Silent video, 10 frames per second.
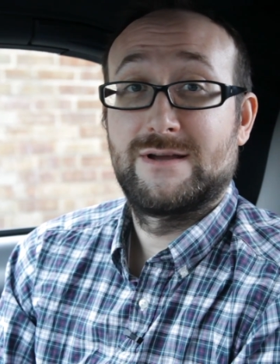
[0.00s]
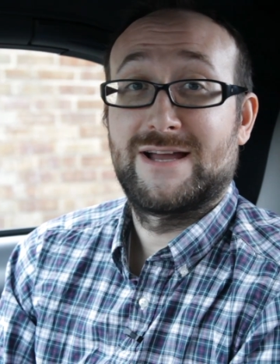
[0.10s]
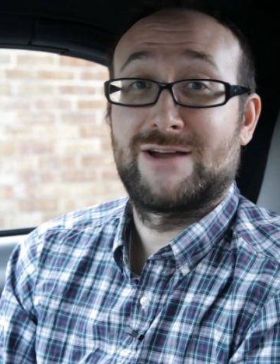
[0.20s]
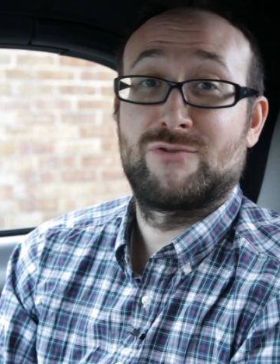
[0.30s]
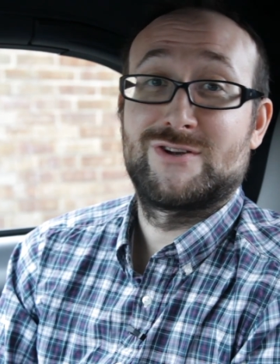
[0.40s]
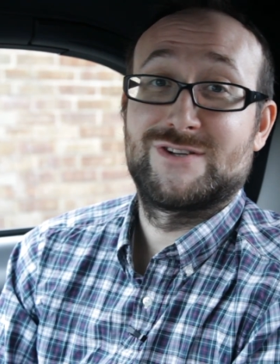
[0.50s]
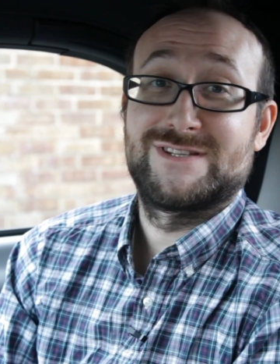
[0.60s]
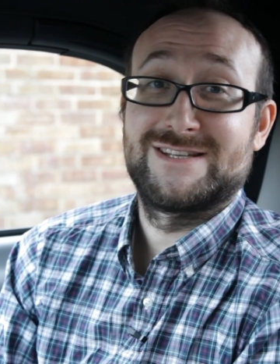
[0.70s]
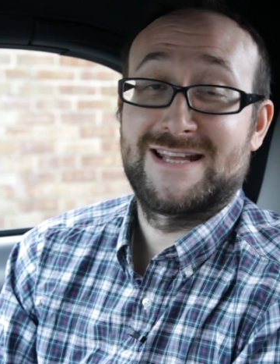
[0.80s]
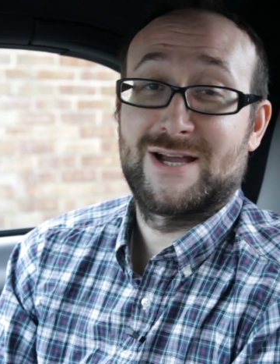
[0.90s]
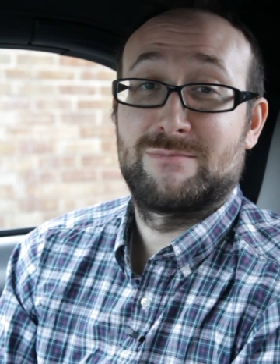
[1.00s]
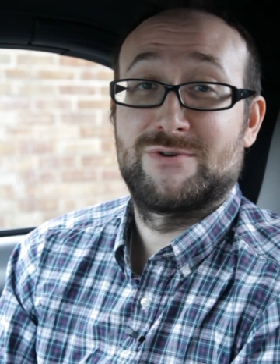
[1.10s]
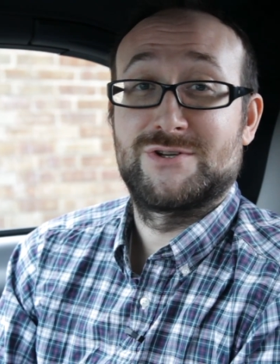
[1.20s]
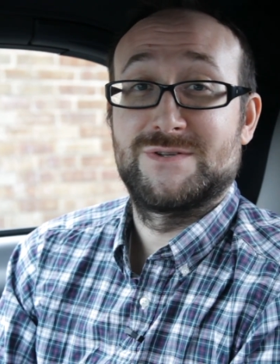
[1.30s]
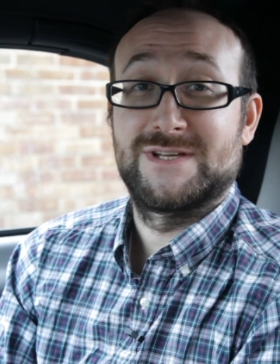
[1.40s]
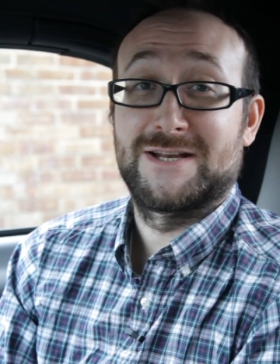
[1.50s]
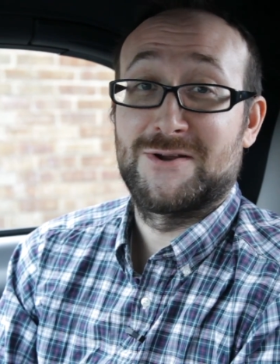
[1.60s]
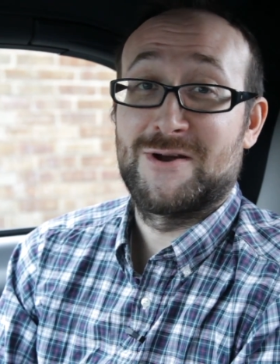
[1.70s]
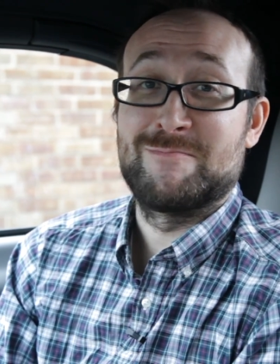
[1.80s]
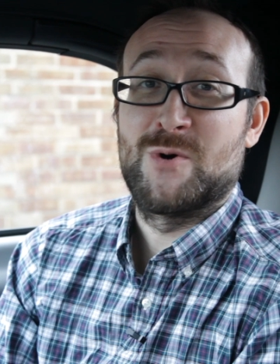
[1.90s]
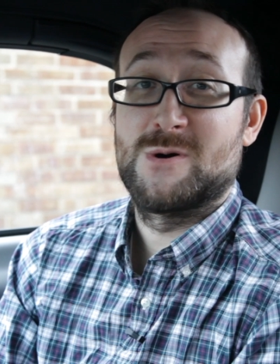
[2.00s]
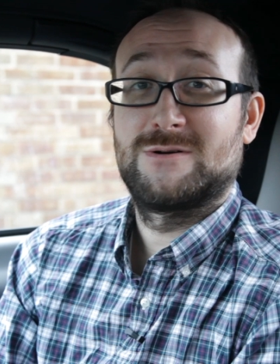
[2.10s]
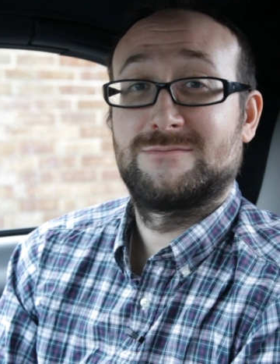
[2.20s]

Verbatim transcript: and Richards is now producing 9 more.